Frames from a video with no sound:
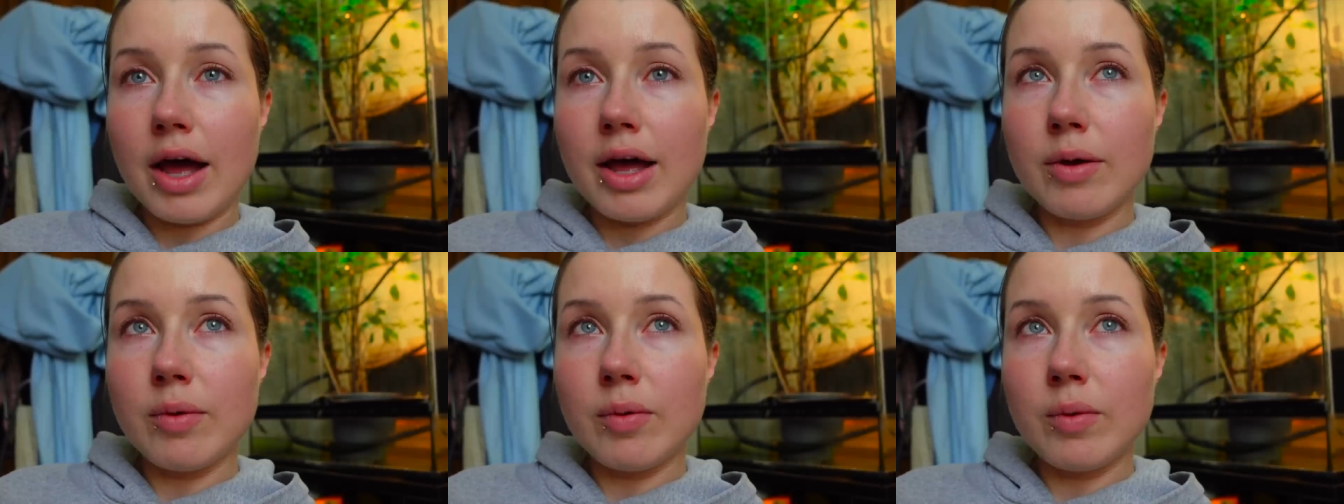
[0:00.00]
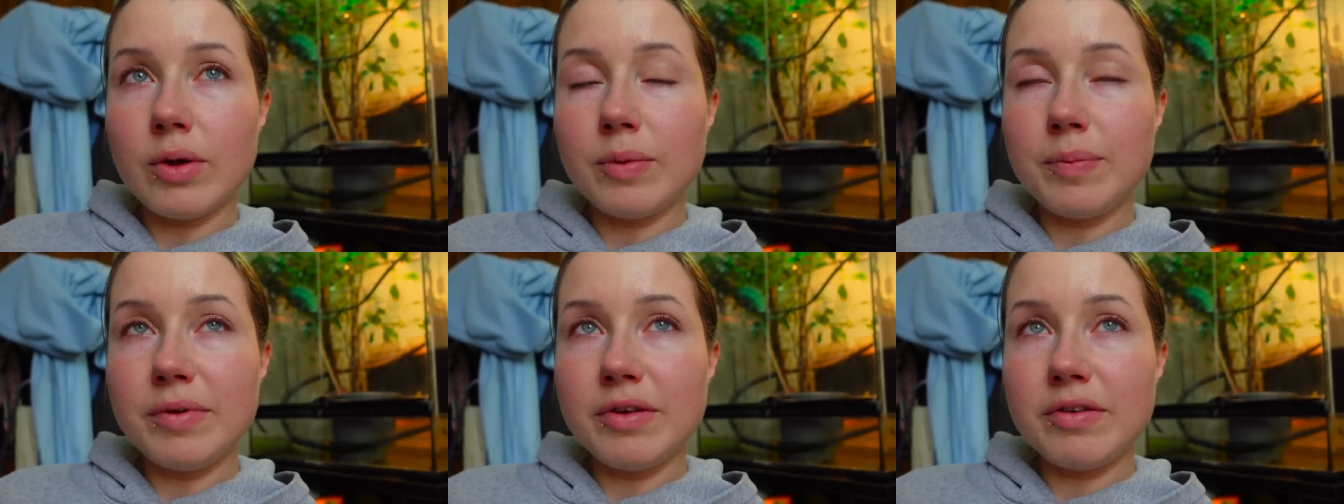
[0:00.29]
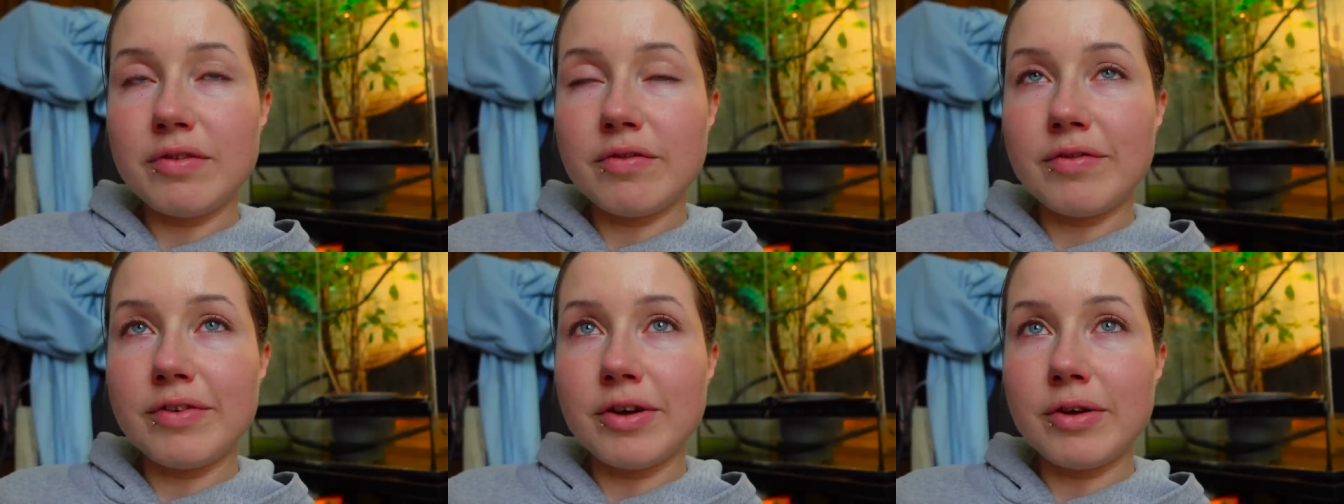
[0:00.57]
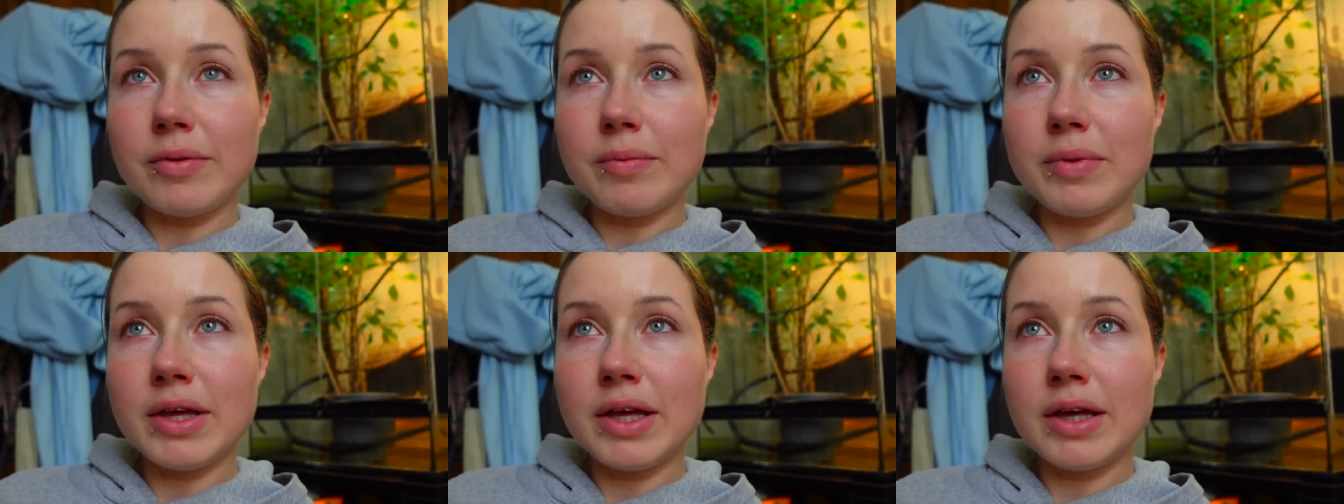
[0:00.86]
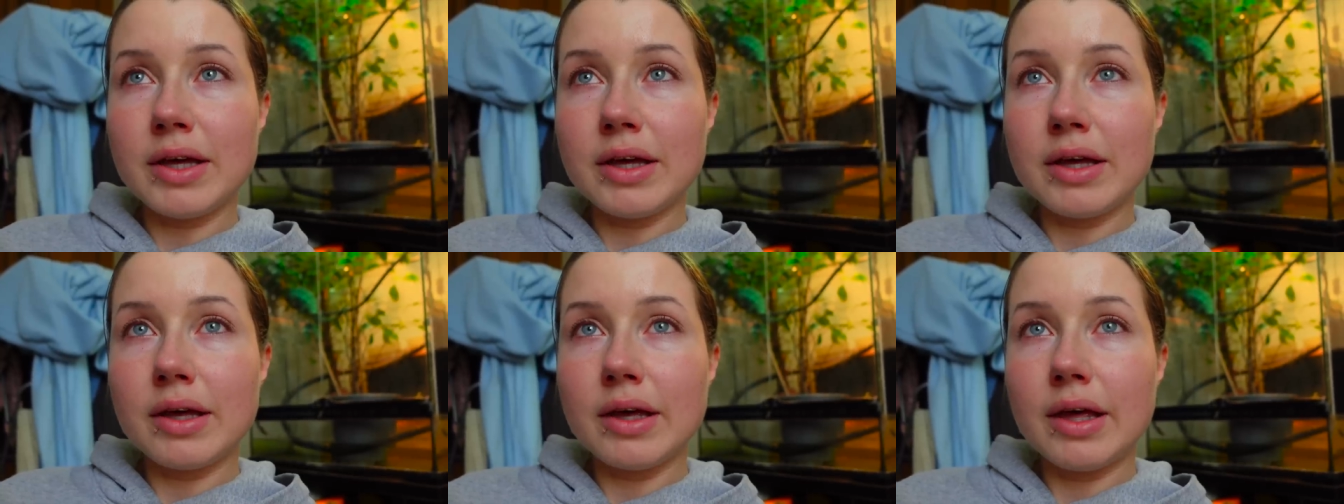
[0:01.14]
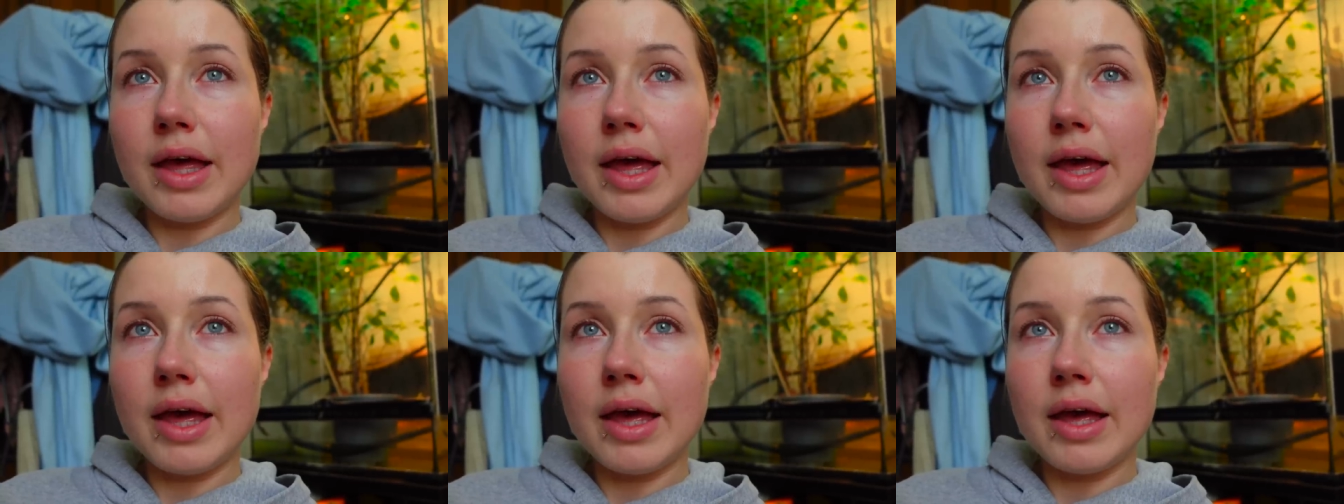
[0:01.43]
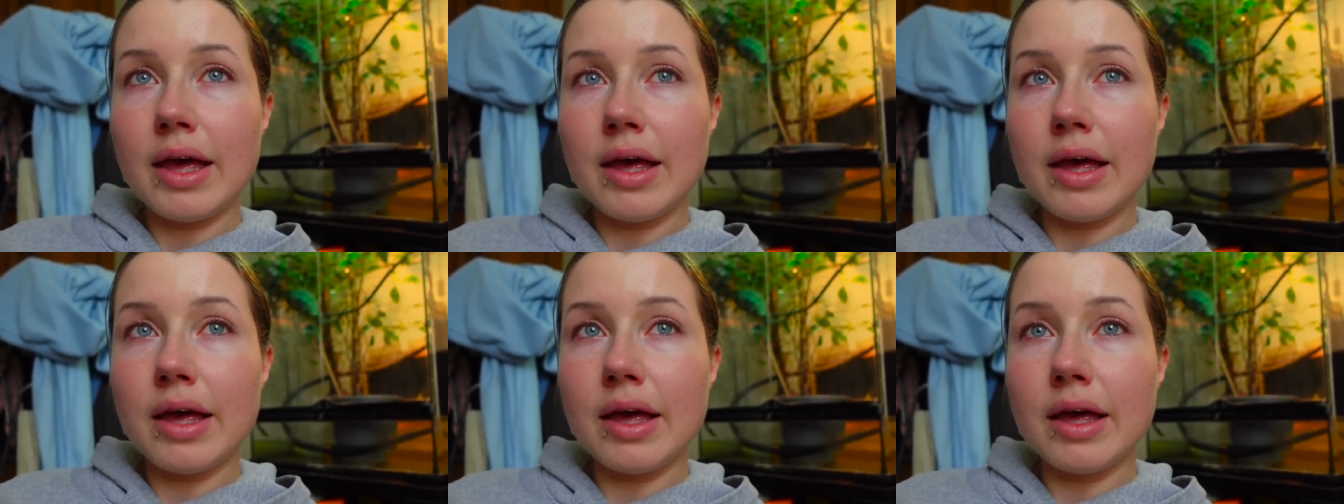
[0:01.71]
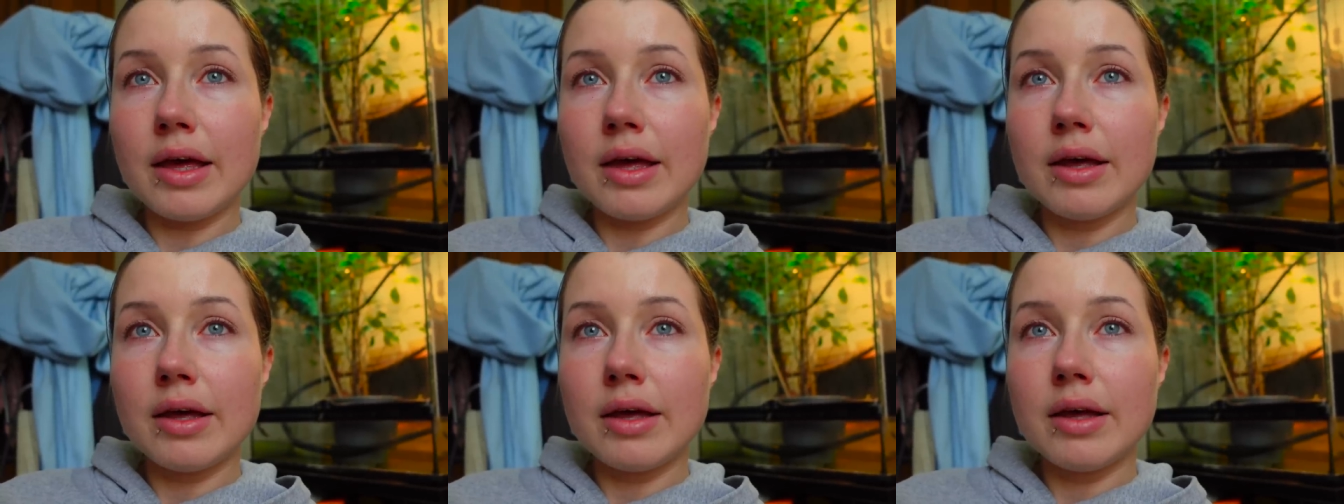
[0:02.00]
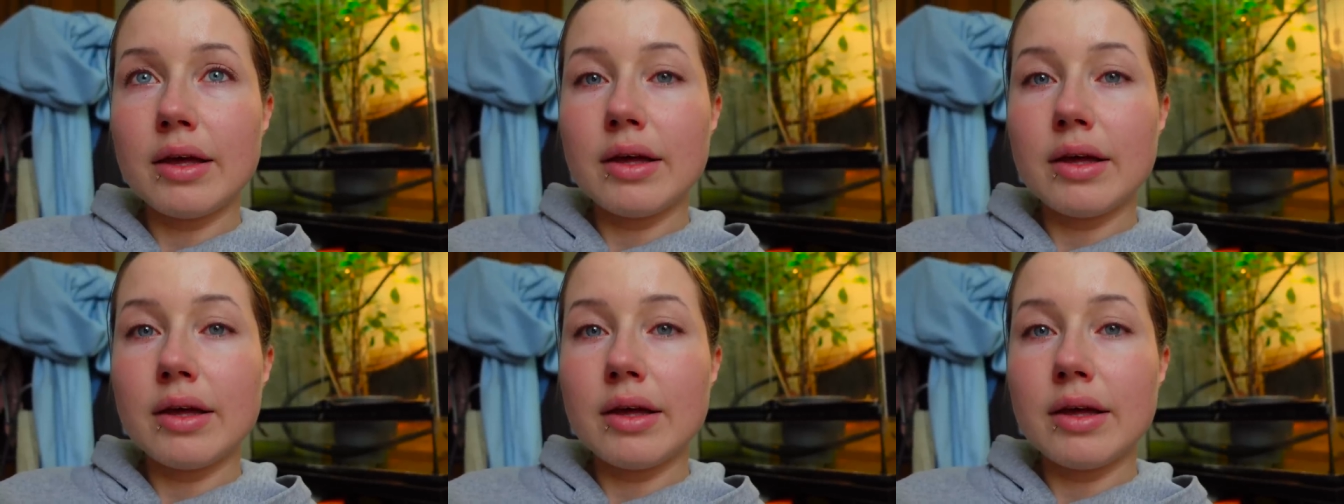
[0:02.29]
I will be filming a